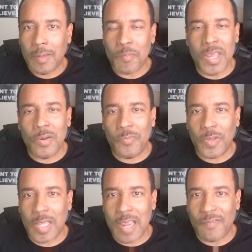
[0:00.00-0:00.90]
men who
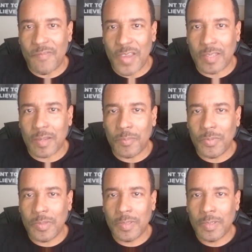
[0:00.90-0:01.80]
feel like
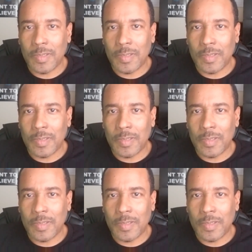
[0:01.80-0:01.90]
victims